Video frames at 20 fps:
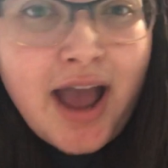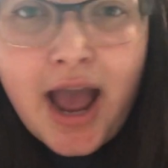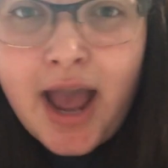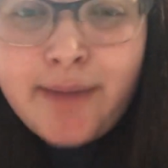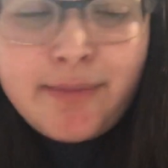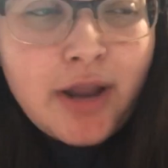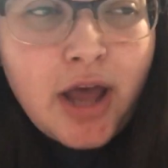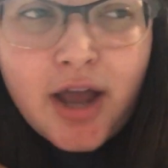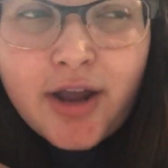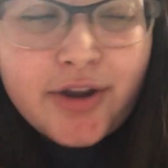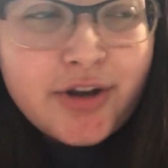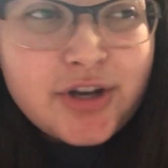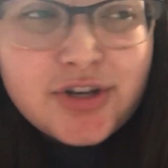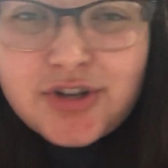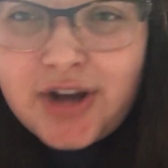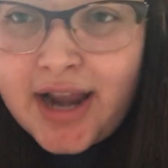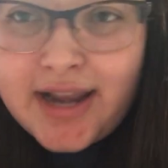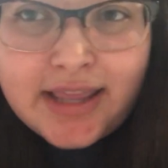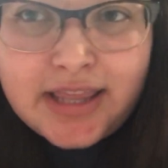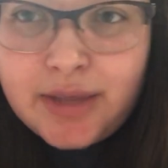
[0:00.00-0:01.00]
I'm not going to
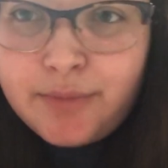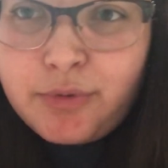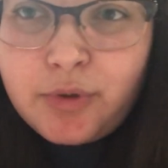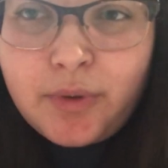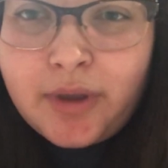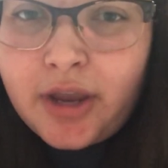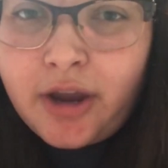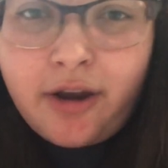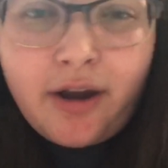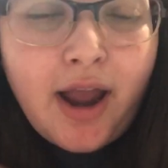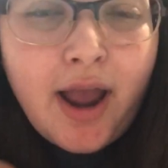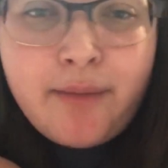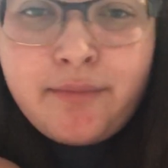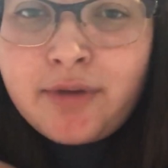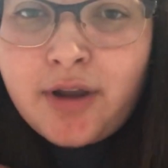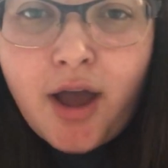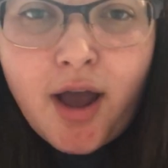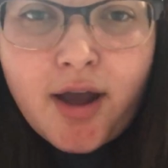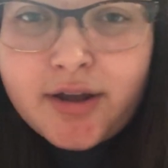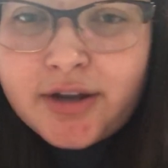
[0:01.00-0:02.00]
try to keep you here.
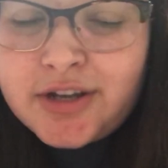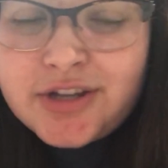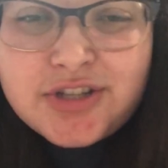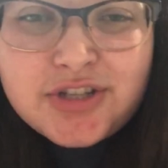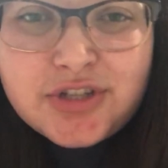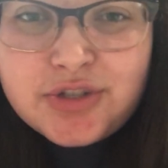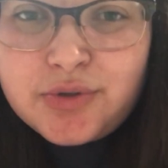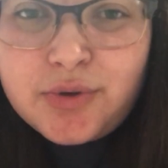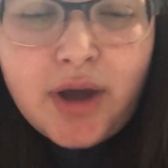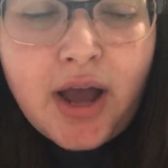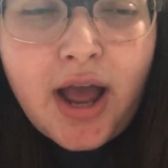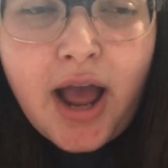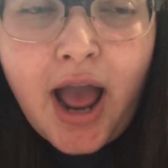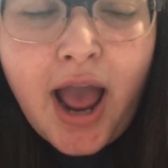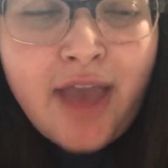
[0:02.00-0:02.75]
I'm not going to do,